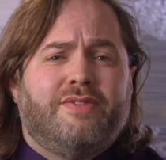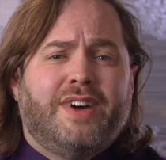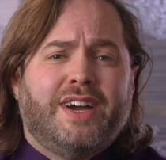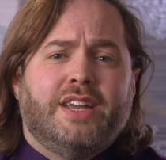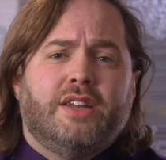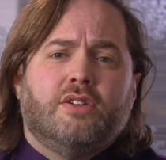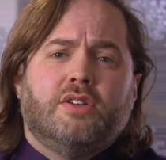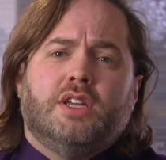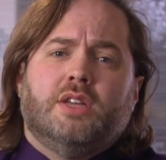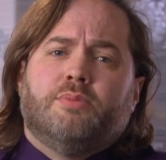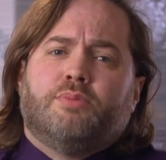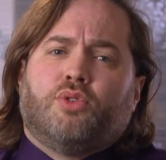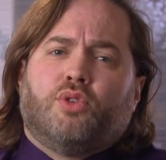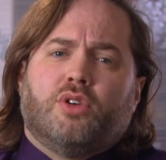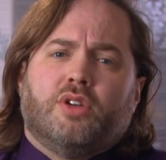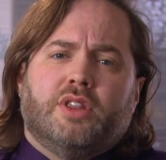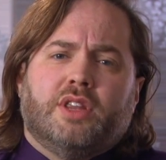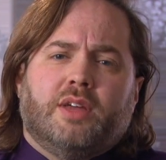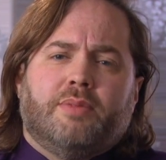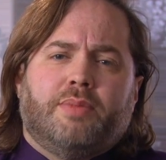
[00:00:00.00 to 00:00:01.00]
vitally
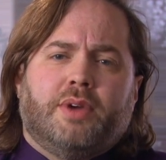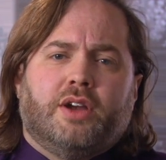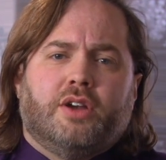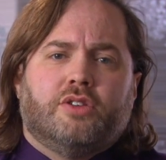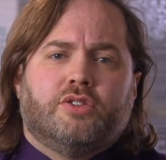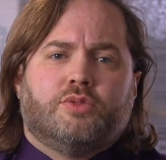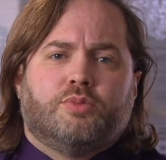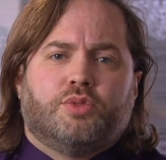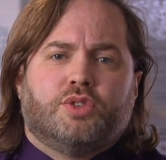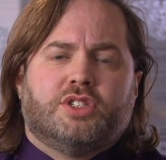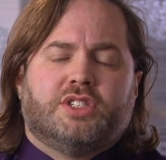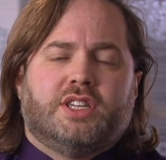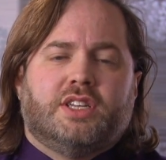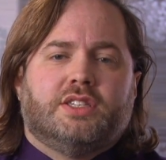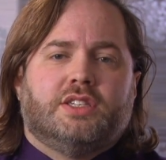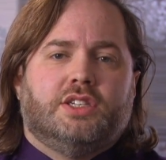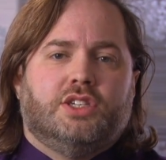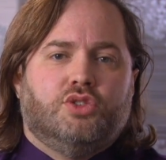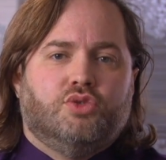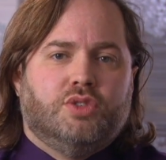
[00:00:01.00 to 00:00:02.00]
important that parents
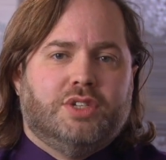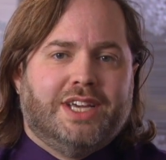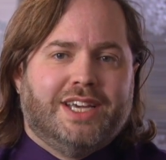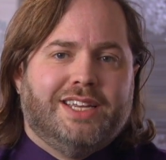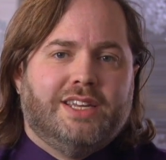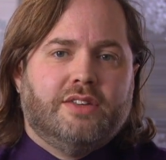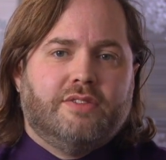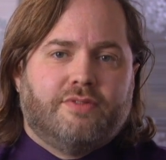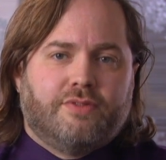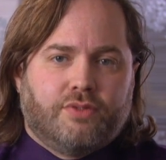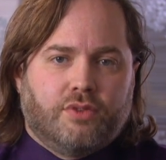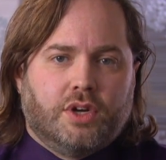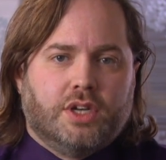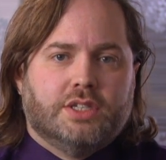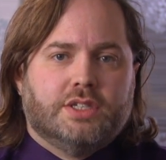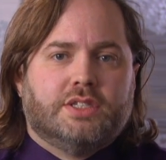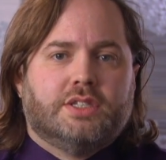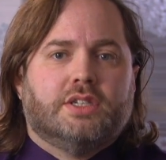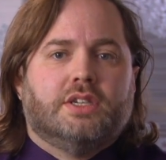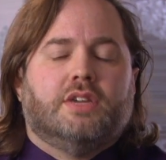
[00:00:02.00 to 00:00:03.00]
present a united
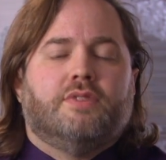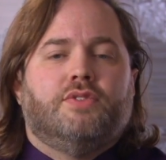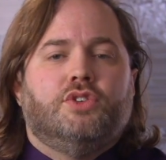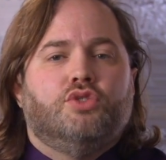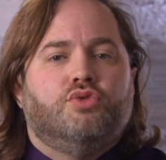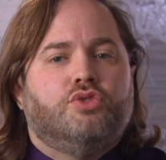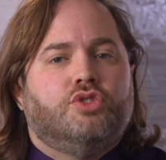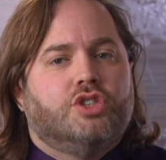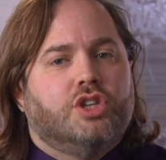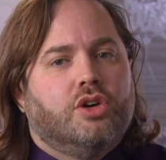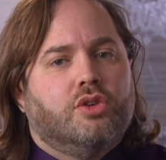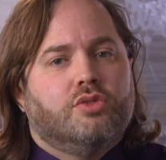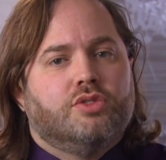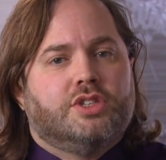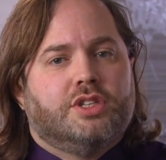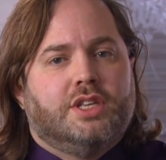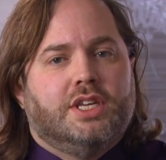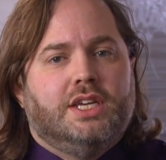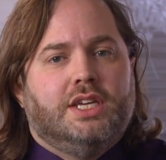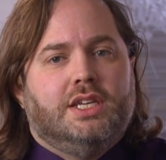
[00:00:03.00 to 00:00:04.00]
front. If you
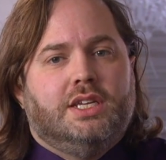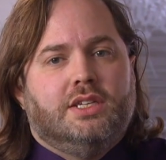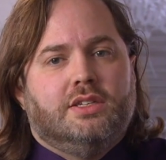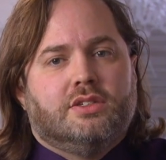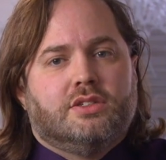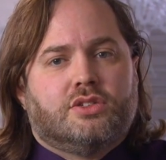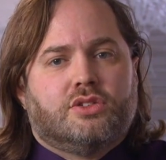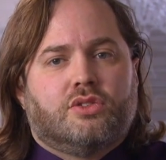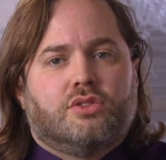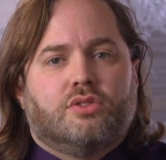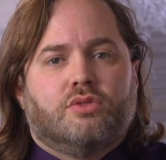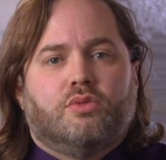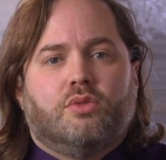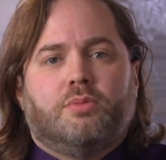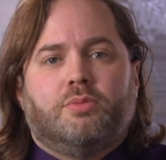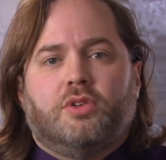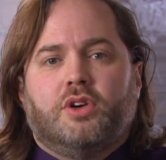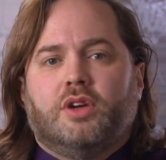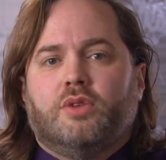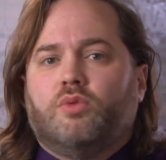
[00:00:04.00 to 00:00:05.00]
don't, the eating disorder will
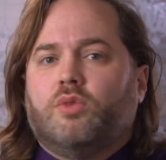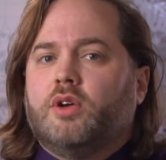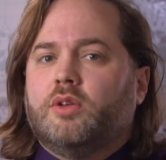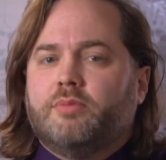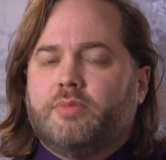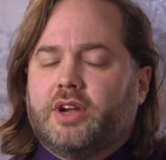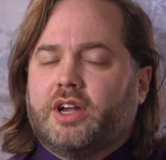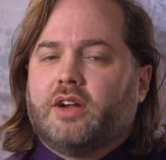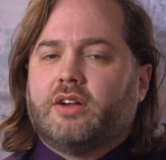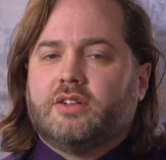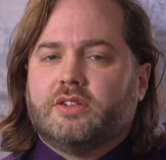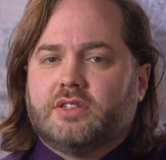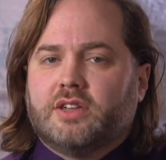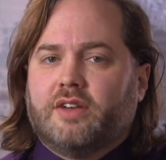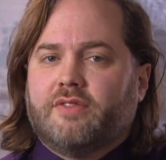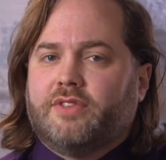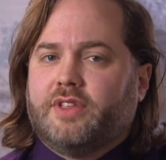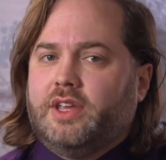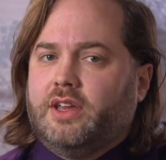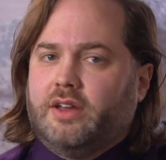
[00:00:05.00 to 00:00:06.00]
play one parent
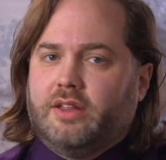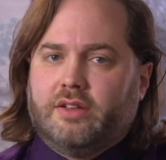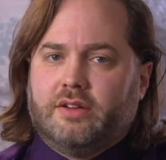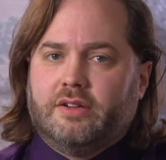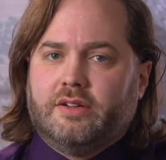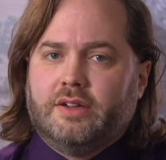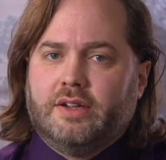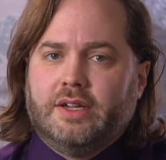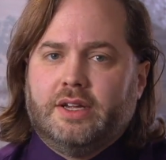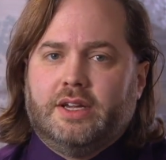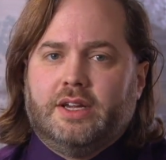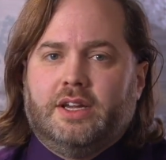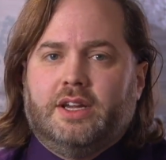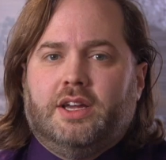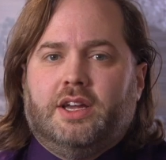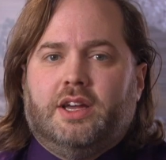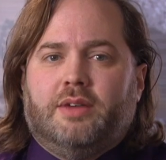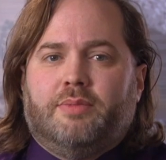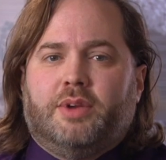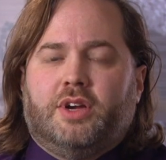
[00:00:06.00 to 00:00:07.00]
off the other.
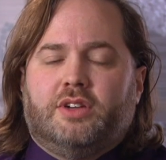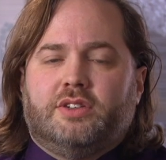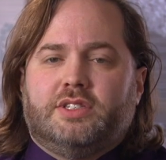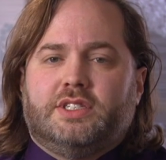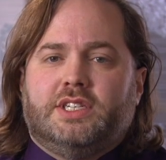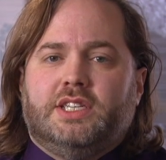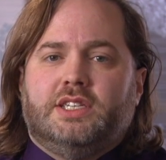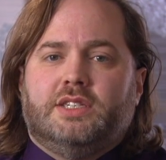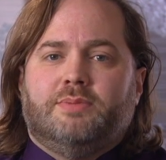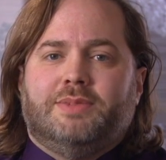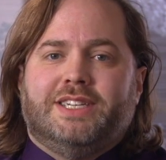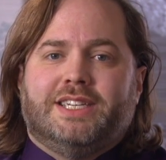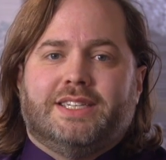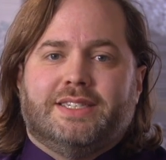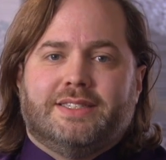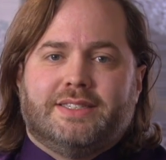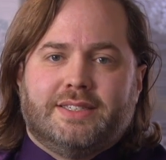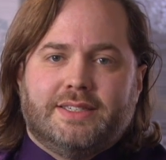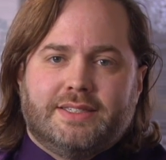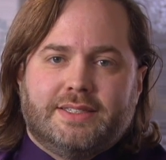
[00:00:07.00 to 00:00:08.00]
Parents need to be
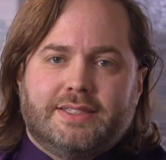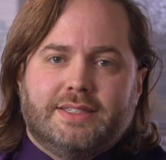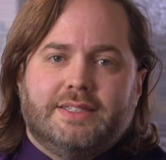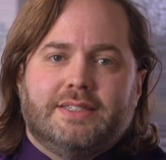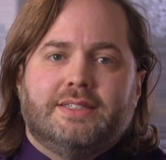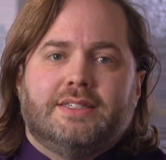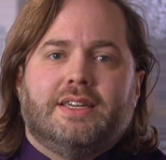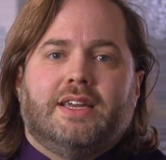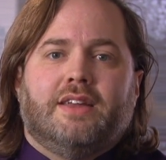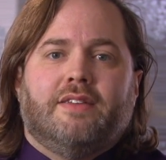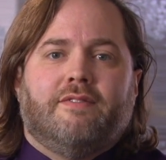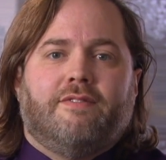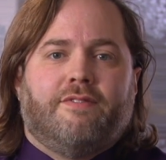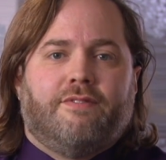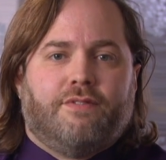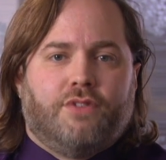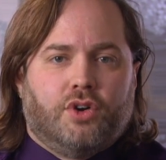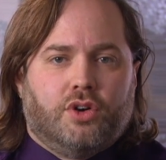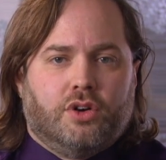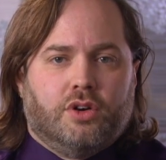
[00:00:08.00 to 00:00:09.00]
consistent and
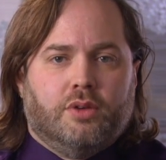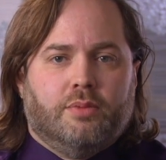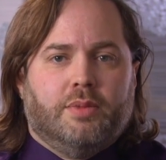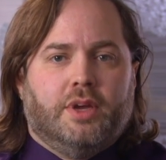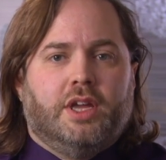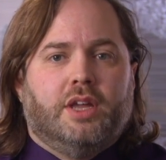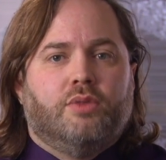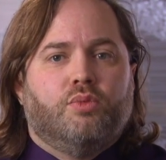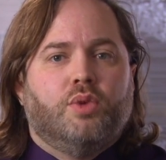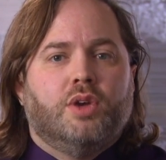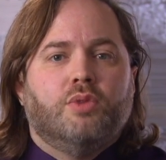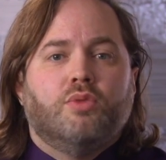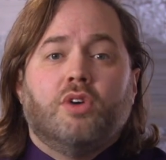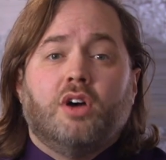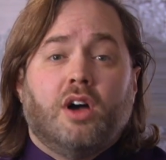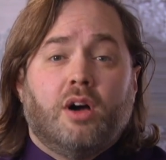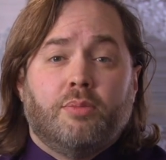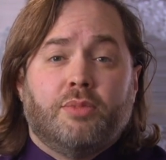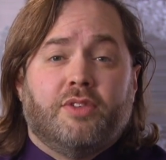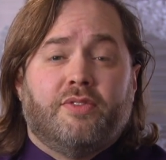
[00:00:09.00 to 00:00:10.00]
firm, and we will
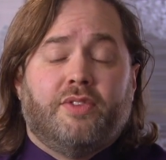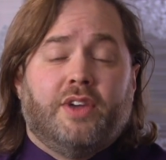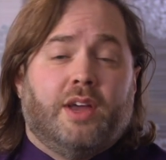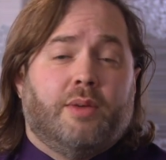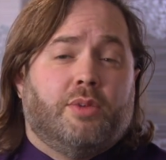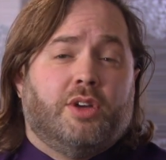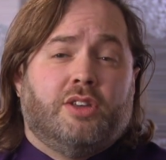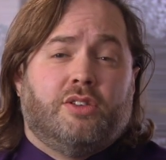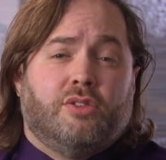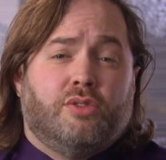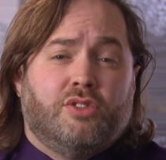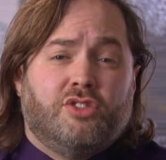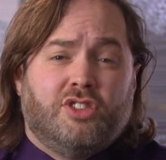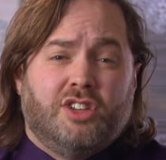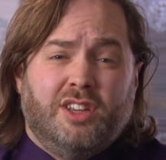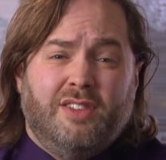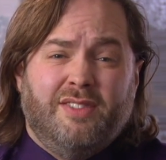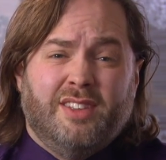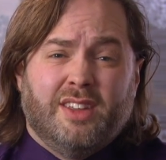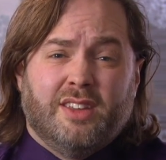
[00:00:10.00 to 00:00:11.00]
help the family to
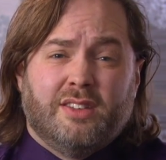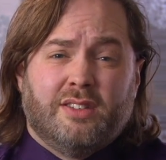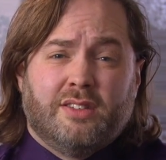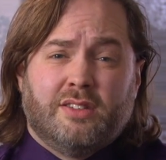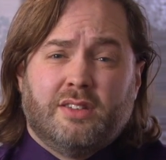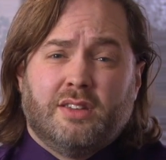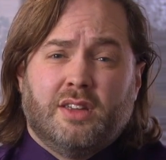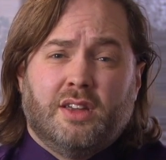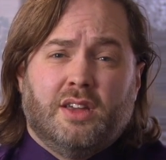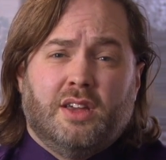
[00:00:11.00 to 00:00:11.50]
achieve this.